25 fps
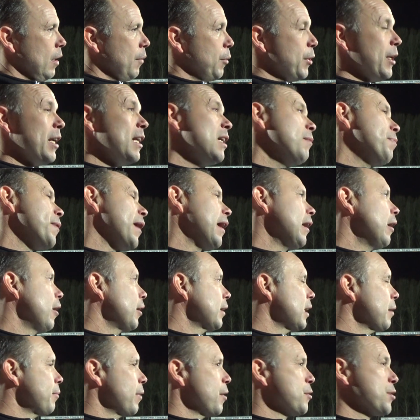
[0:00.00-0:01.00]
We needed a bit of luck,
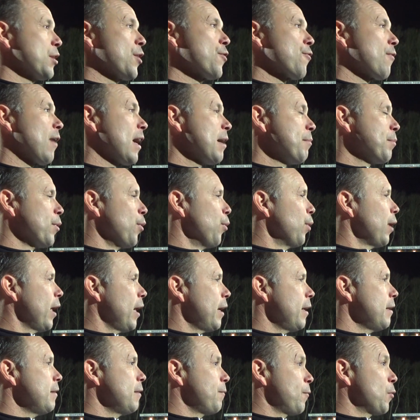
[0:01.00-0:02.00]
didn't we? It was a great ball
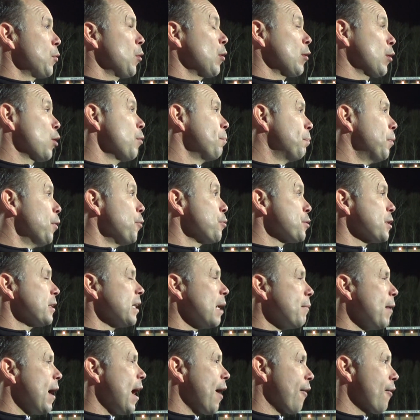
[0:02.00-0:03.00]
in, and if you put good balls in
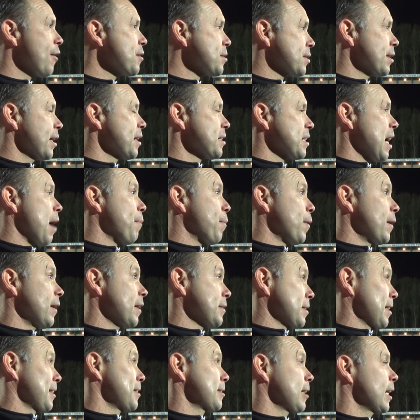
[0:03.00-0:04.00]
them areas, things happen.
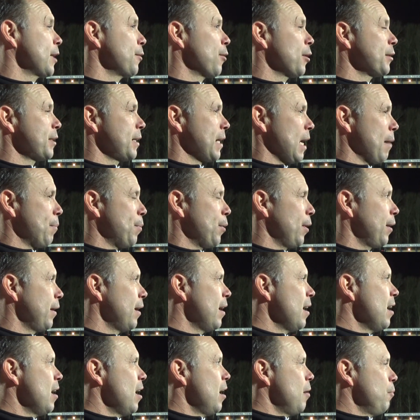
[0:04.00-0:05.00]
That's exactly what did happen.
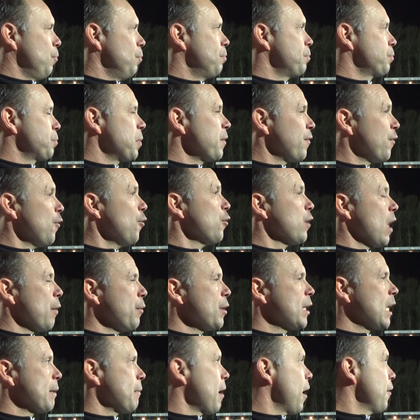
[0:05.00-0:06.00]
Before that,
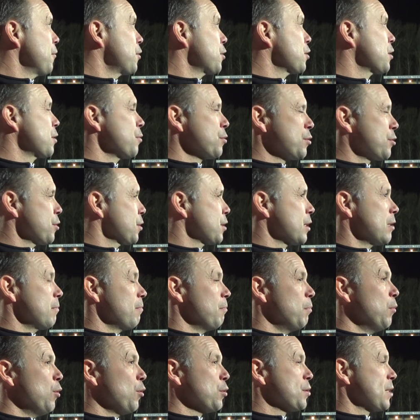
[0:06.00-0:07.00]
we'd come out, there was just
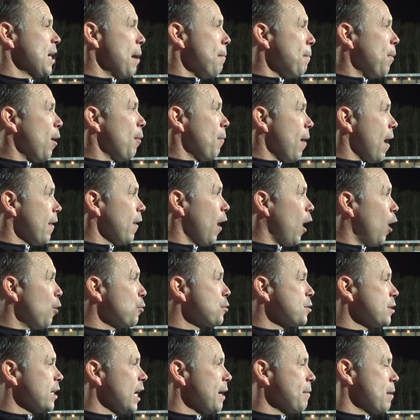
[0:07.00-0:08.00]
more temper about the whole
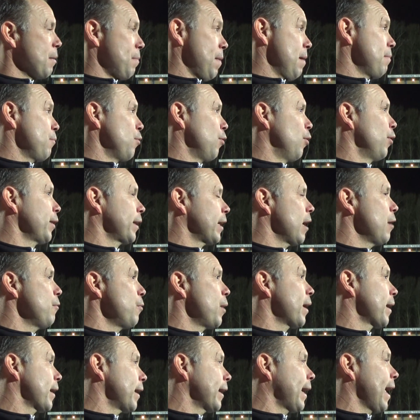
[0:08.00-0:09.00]
team and a bit more, you know,
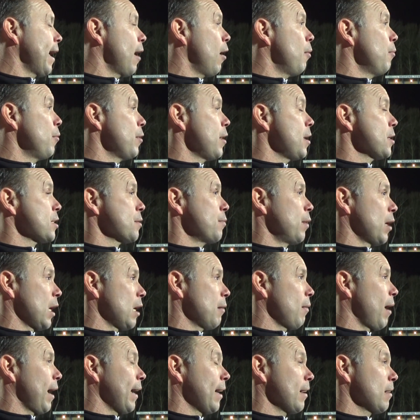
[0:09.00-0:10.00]
we're going to get on with this and we're
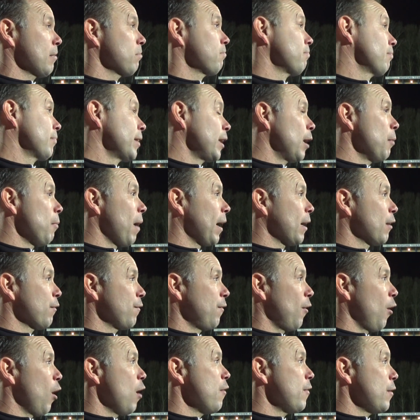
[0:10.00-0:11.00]
going to make a
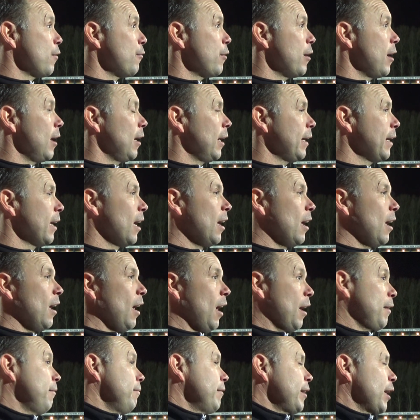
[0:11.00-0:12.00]
fight of it, really.
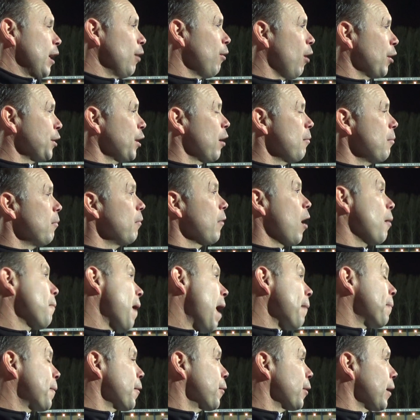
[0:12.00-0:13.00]
And, you know, I'm
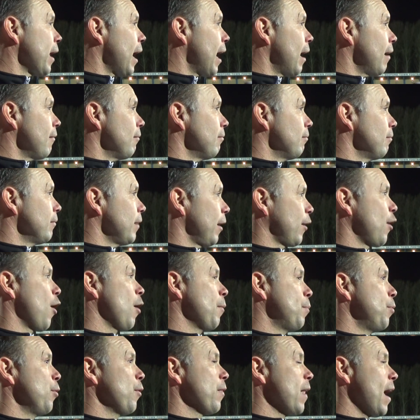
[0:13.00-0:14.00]
happy with that. They've got
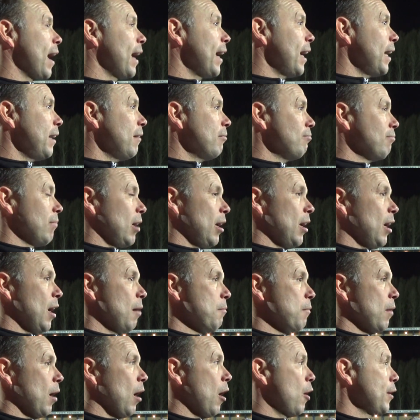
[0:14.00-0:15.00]
to put that in.
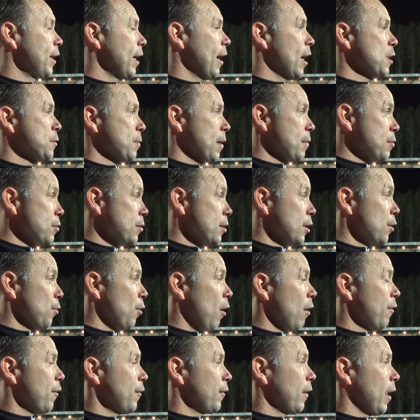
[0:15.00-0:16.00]
I only ask people to do
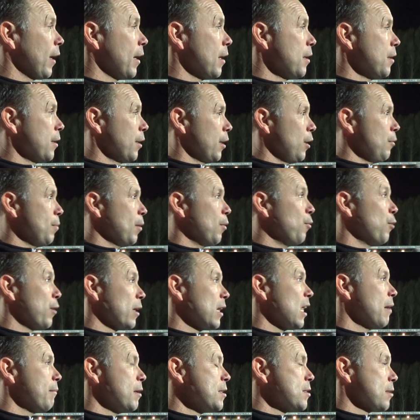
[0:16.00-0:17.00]
what I think they can do, but one
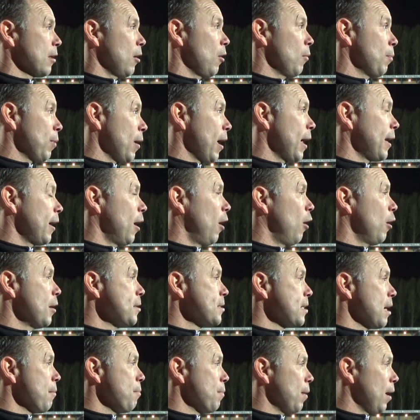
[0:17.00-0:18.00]
of them is like playing at a high
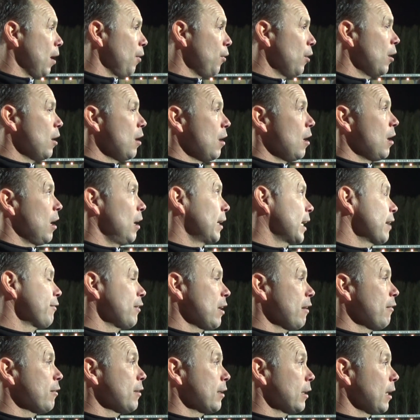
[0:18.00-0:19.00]
tempo and
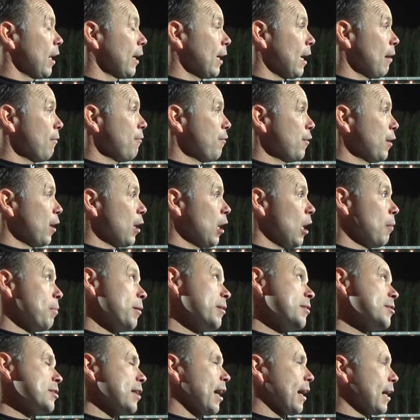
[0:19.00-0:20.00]
giving everything they can for the club.
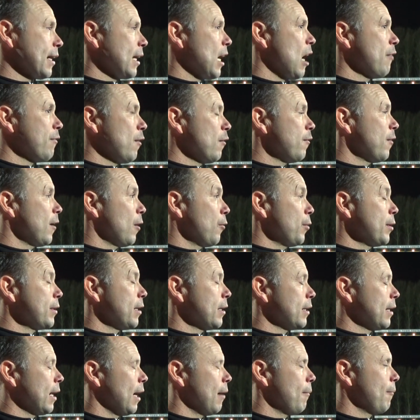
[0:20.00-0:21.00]
And second half, I felt we
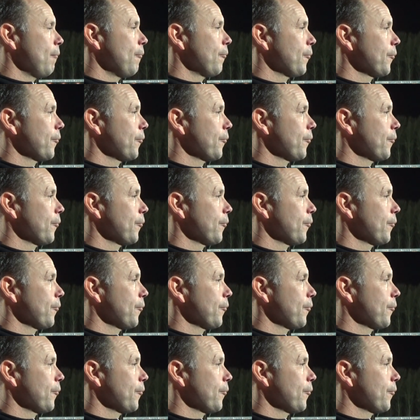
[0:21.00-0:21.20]
did that.